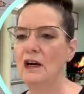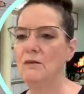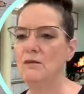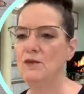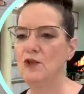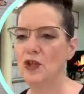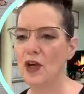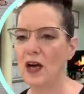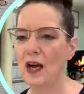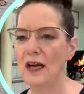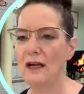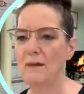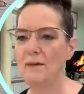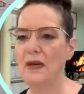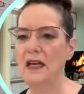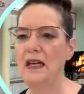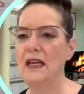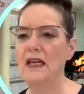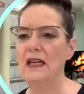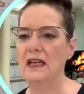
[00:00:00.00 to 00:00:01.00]
chime
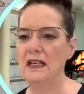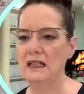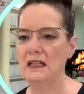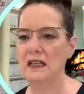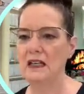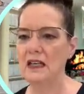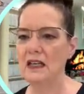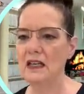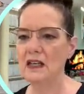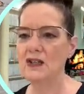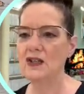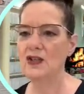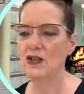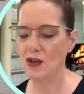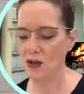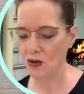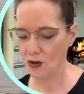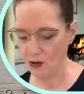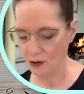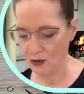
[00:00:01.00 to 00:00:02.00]
in.
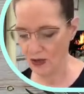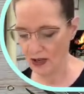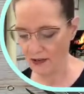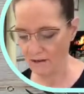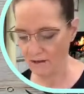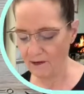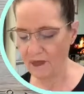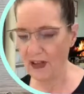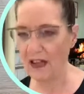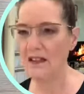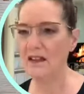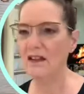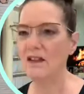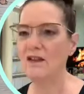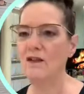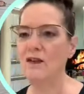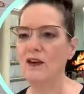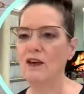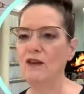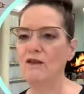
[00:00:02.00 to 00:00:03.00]
So yeah, Faith is
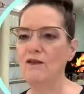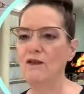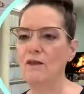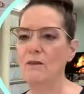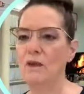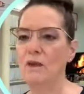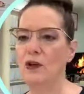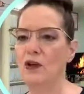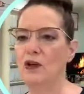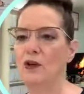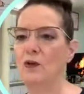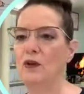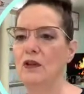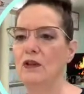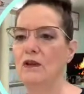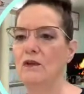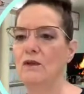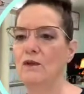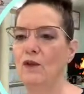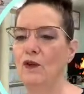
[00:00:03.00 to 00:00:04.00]
very familiar with
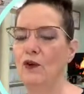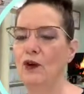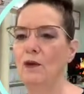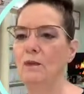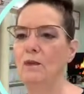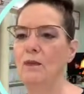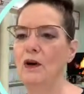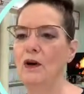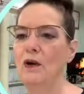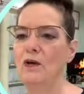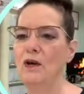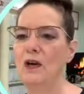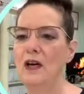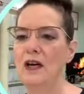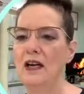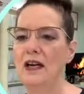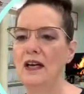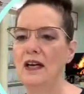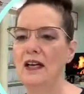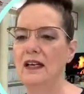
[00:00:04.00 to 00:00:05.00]
a fork bow,
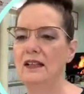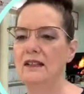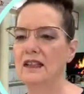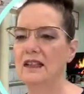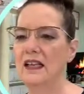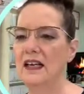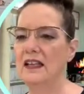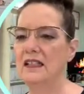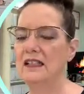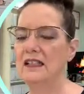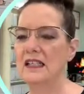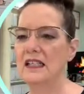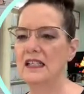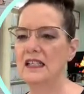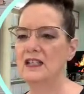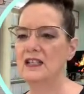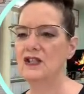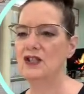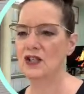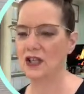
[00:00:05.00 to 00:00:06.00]
and Tanya
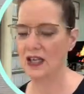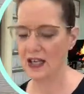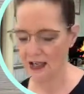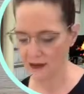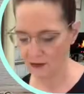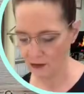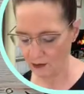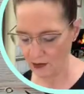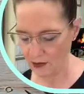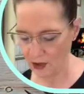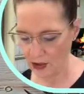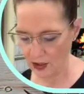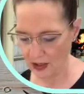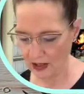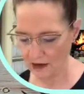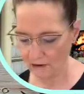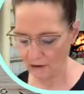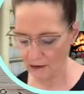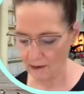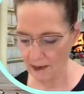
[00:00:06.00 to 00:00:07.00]
says she has one, but she
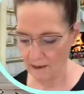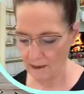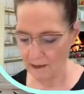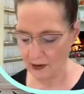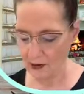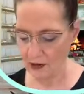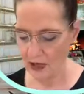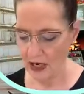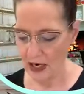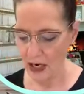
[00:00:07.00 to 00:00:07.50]
can't remember.